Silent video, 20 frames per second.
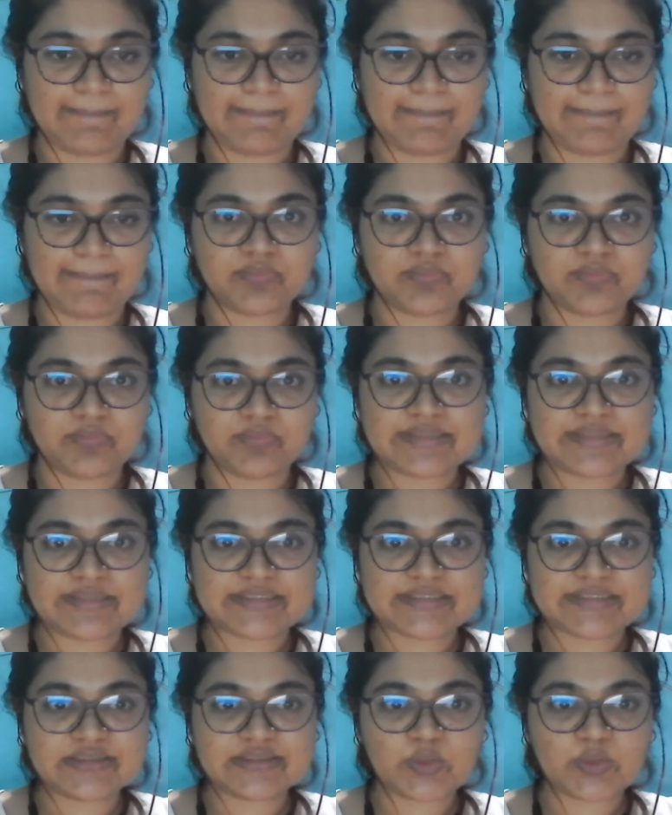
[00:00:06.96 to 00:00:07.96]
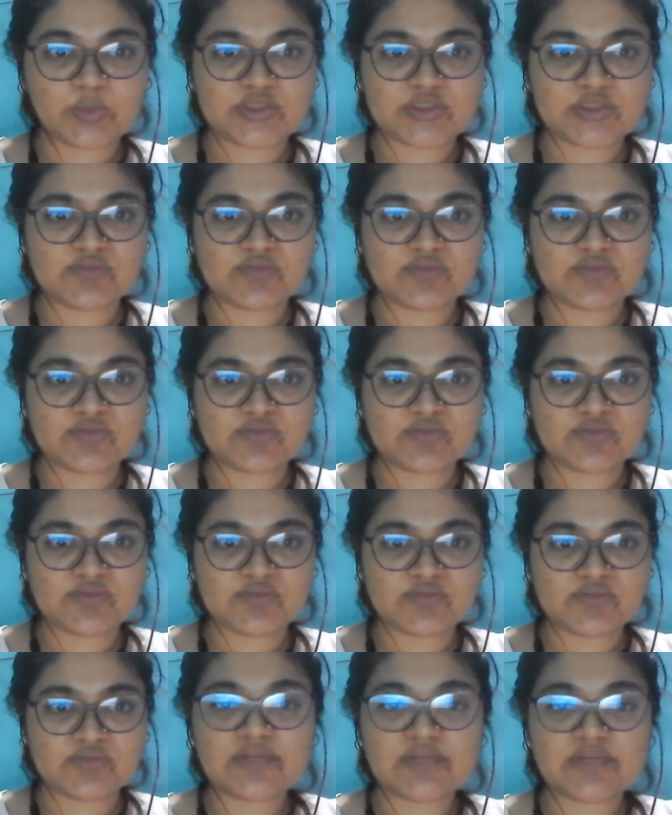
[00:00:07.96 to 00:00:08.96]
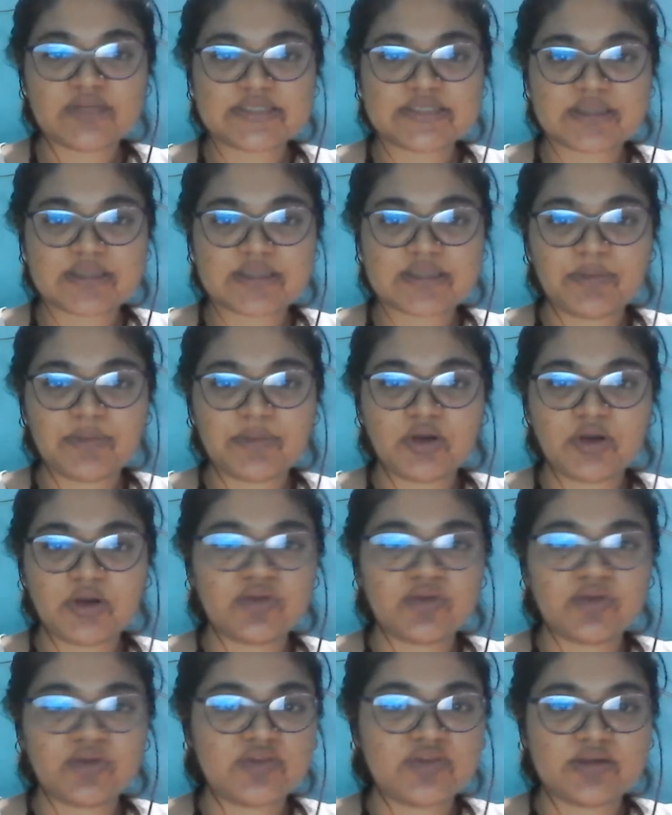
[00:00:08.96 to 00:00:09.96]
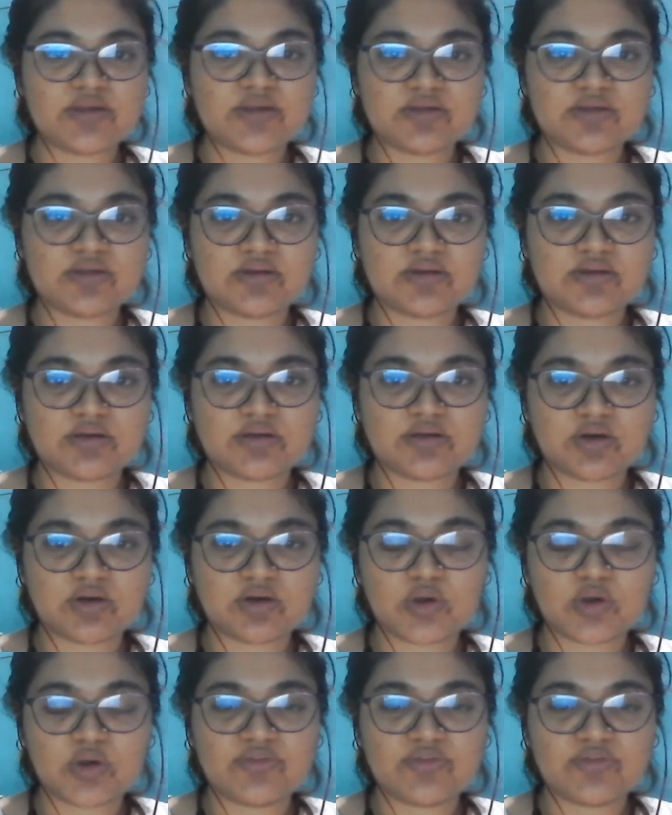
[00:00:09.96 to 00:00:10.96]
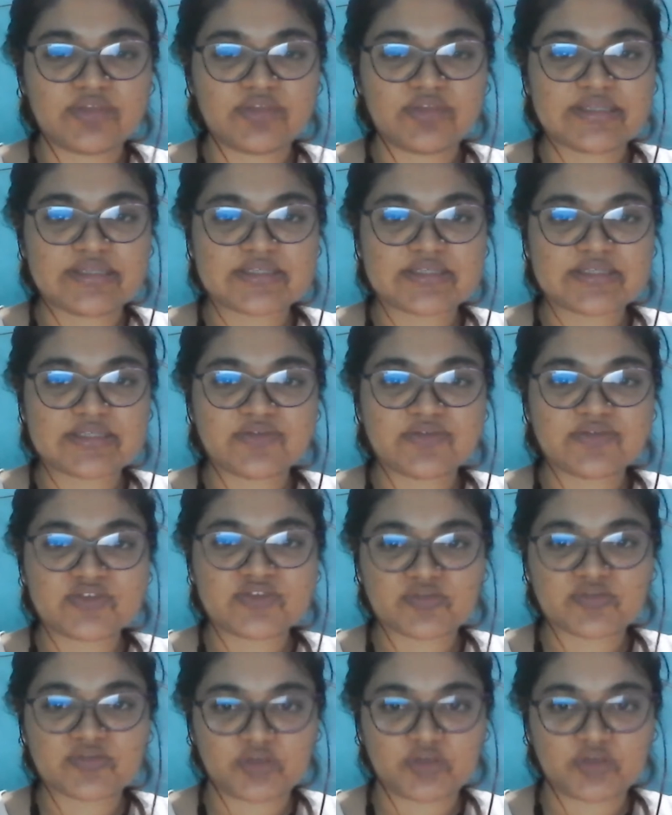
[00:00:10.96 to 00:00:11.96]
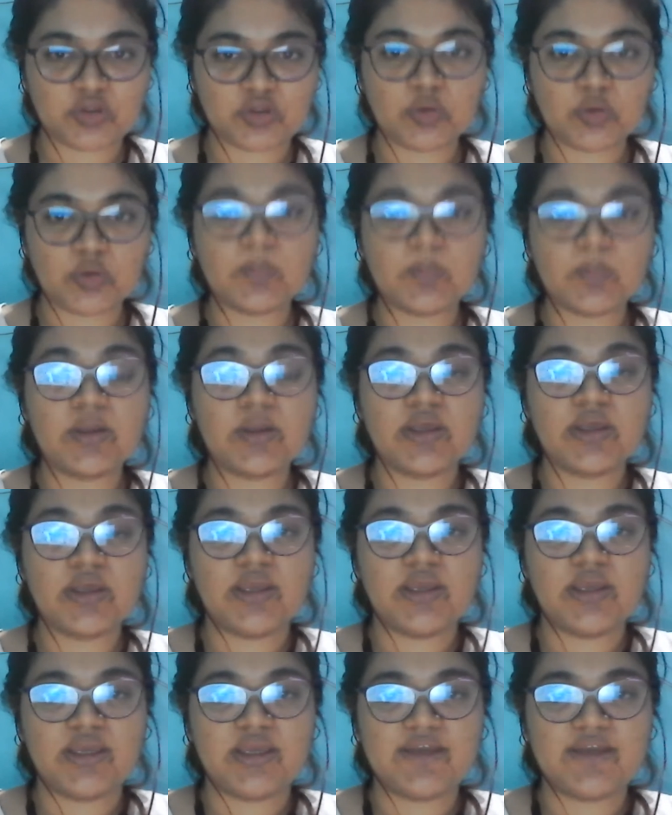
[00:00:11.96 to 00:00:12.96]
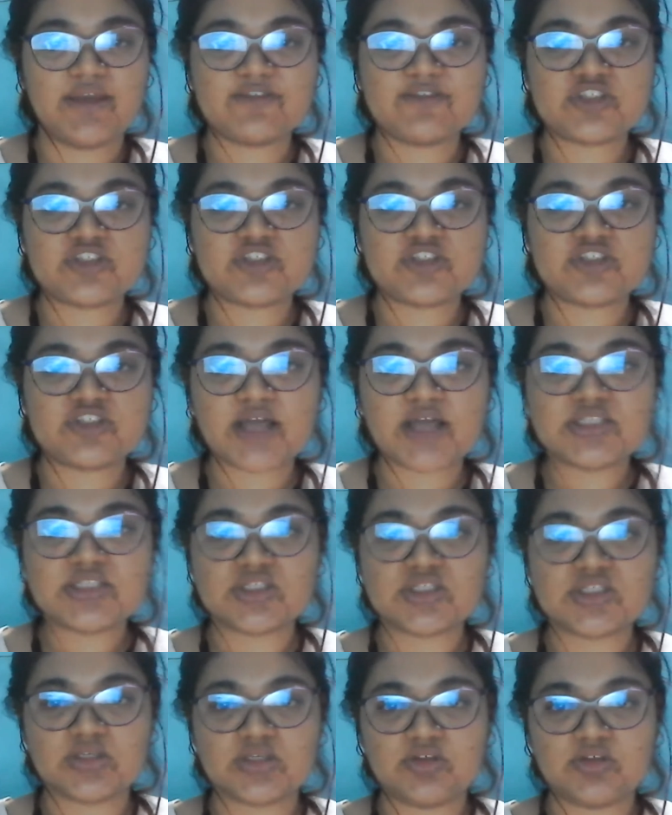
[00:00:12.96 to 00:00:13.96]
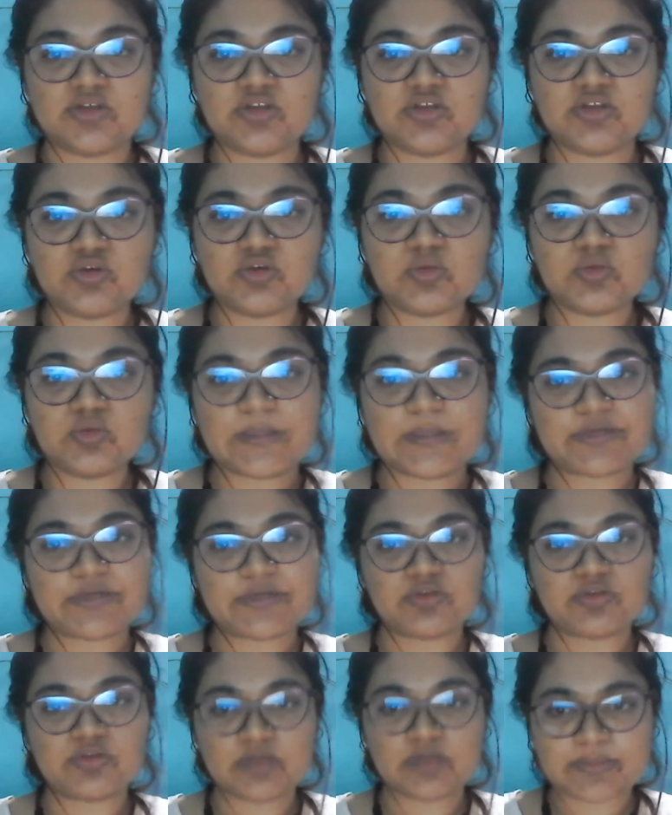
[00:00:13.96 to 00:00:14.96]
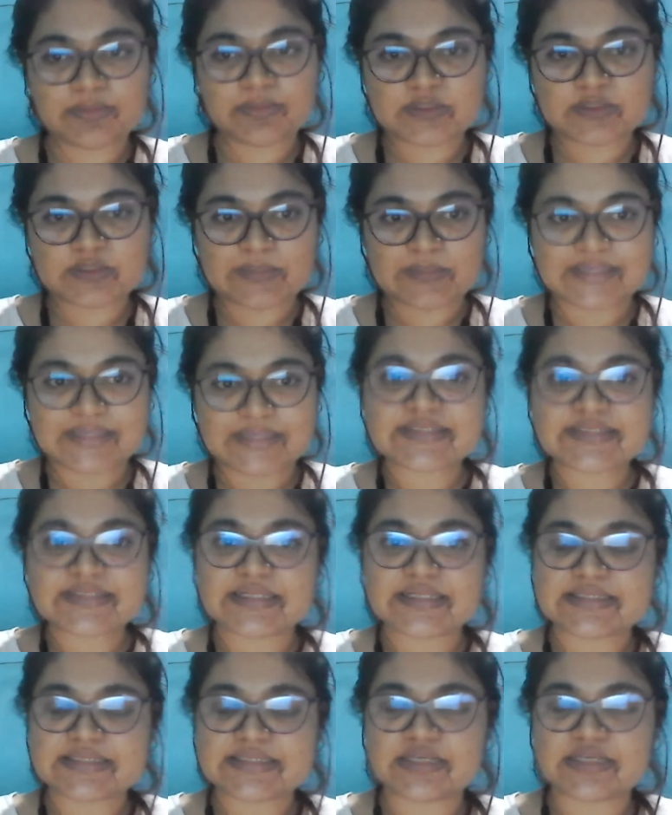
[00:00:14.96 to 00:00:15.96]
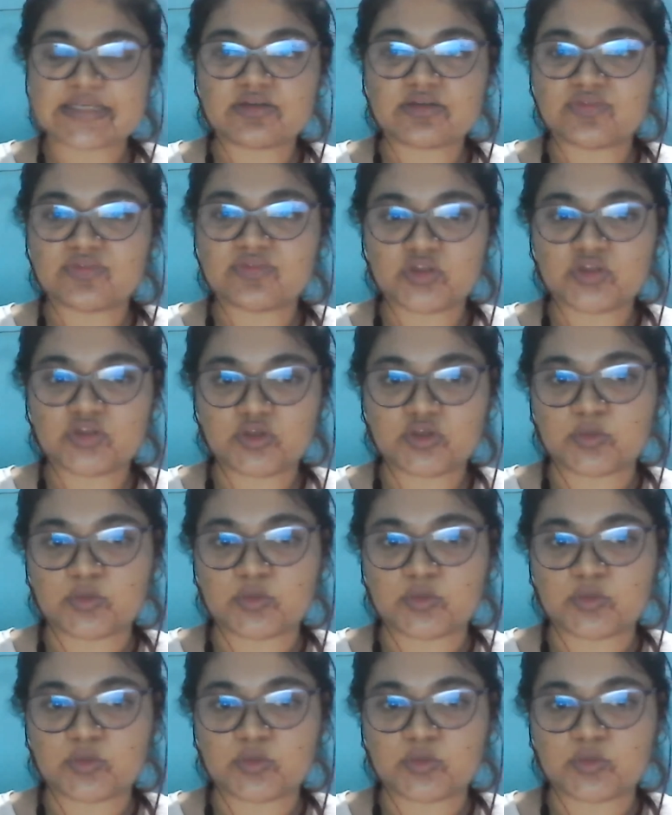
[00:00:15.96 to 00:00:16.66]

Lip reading: I'll read the question for you. What will be the flux coming out of the out of any surface of a cube if the charge Q microcoulomb is placed at the center of the cube?